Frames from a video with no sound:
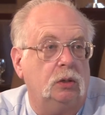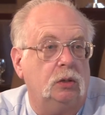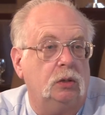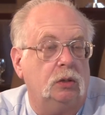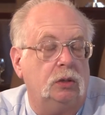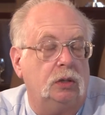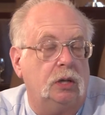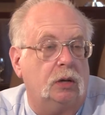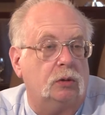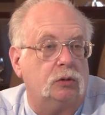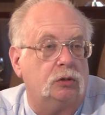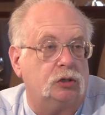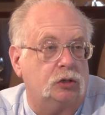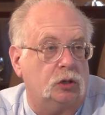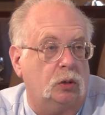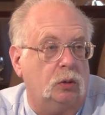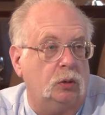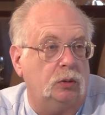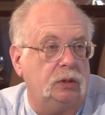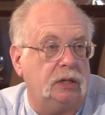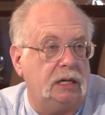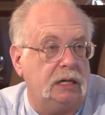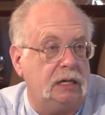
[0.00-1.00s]
They're
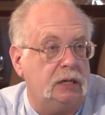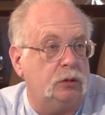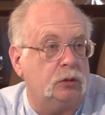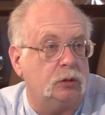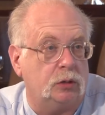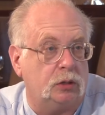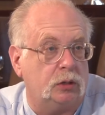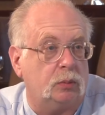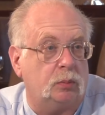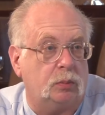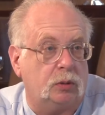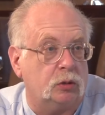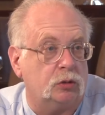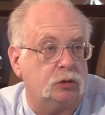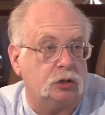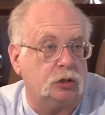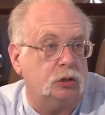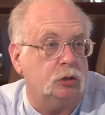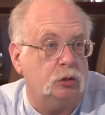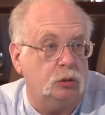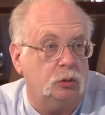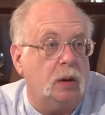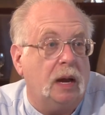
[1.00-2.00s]
sold either to the
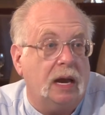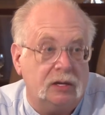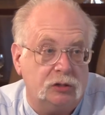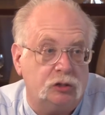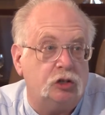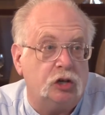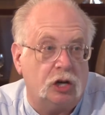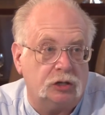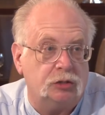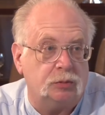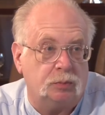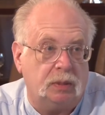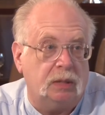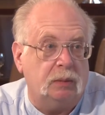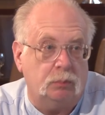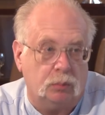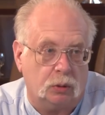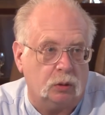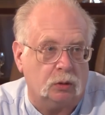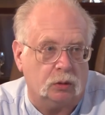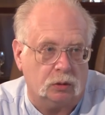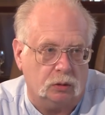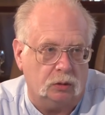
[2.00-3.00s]
person who has just been
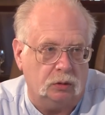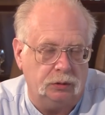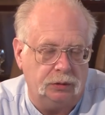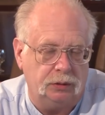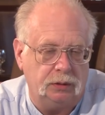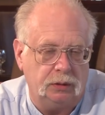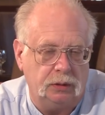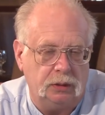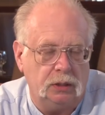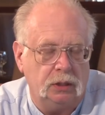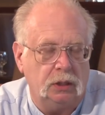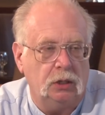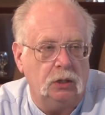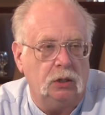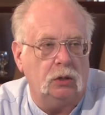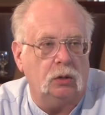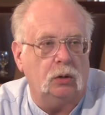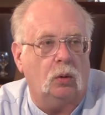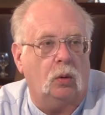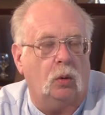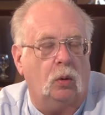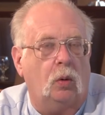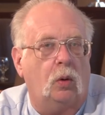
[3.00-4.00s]
burgled,
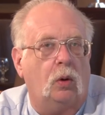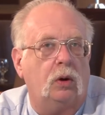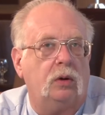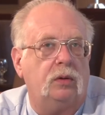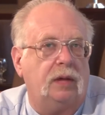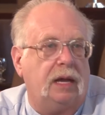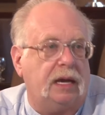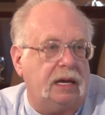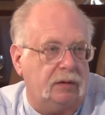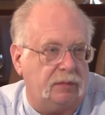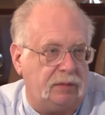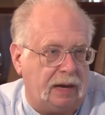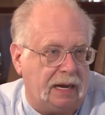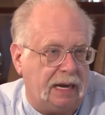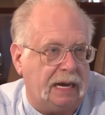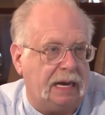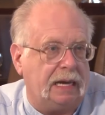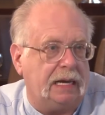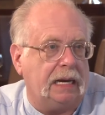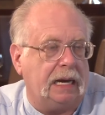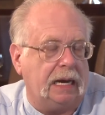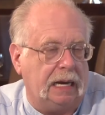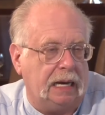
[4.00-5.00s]
or they have
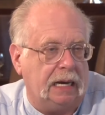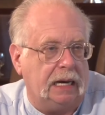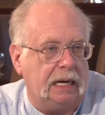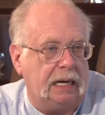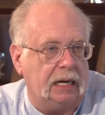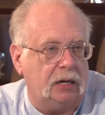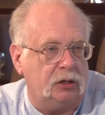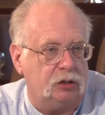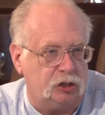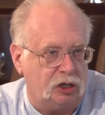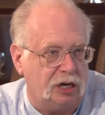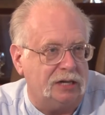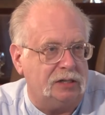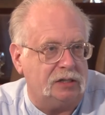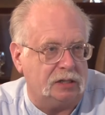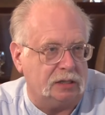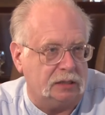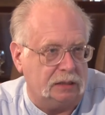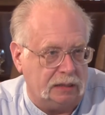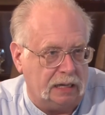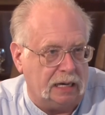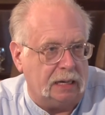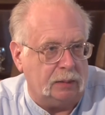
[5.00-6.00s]
had a
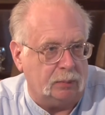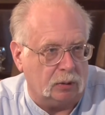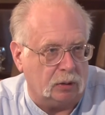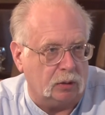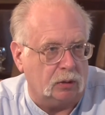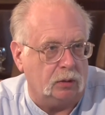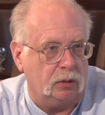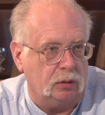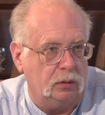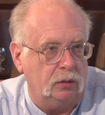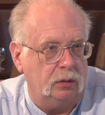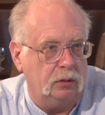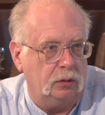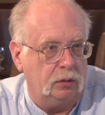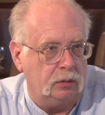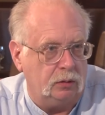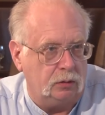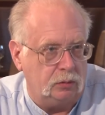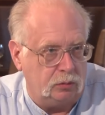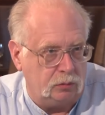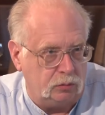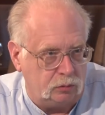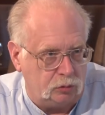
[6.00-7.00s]
adjacent neighbor
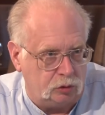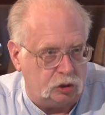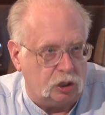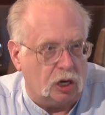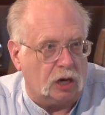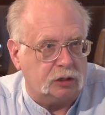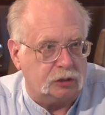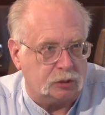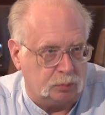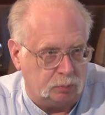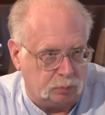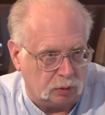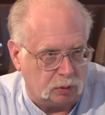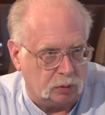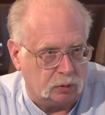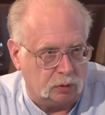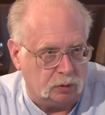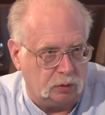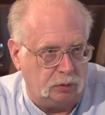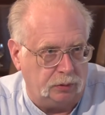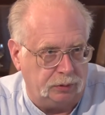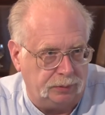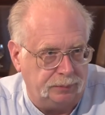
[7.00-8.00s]
just
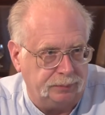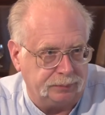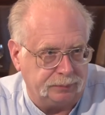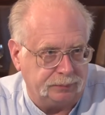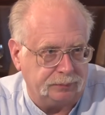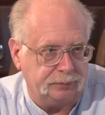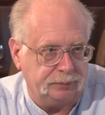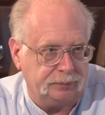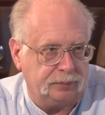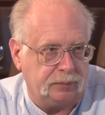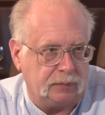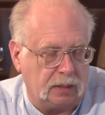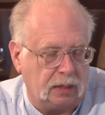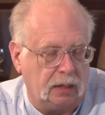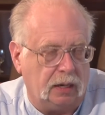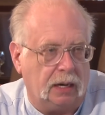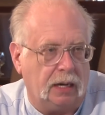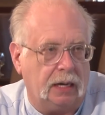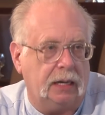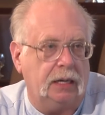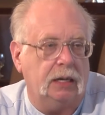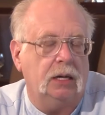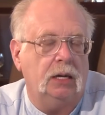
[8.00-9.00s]
burgled.
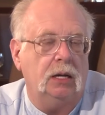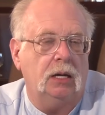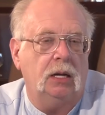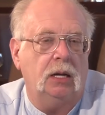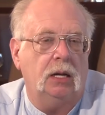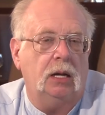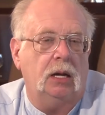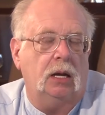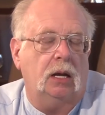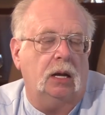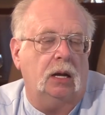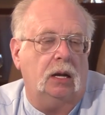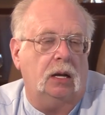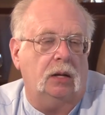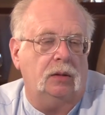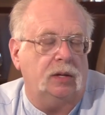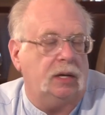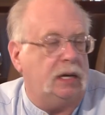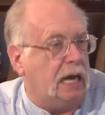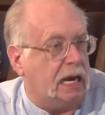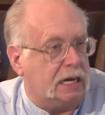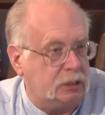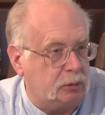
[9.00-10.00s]
Okay?
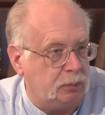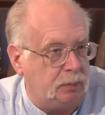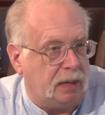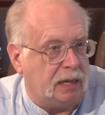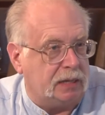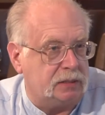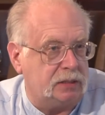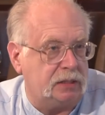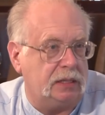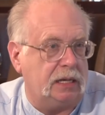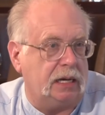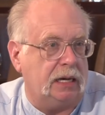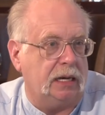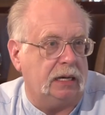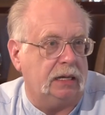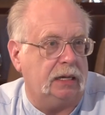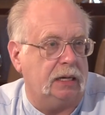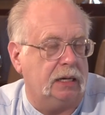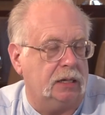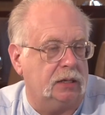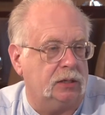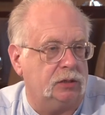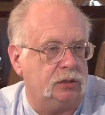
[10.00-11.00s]
The next best thing
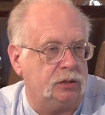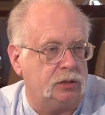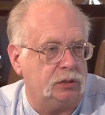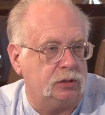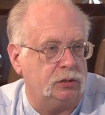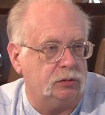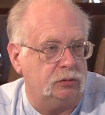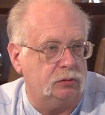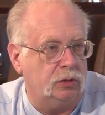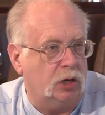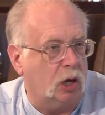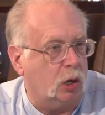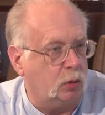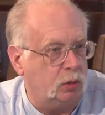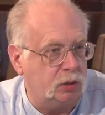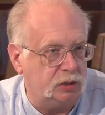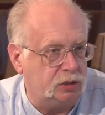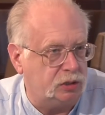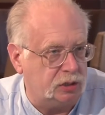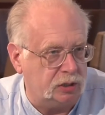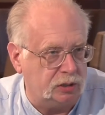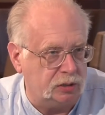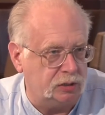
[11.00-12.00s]
is
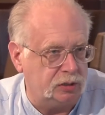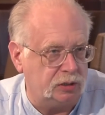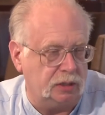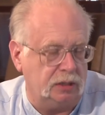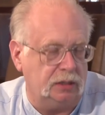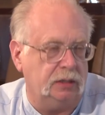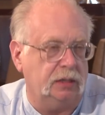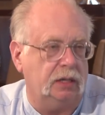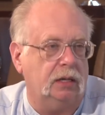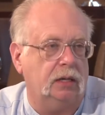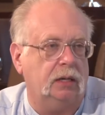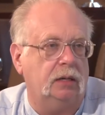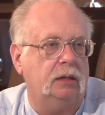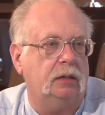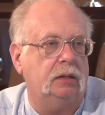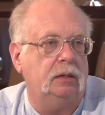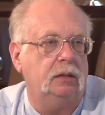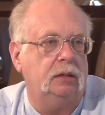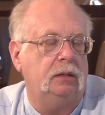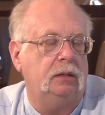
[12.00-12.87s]
notices in the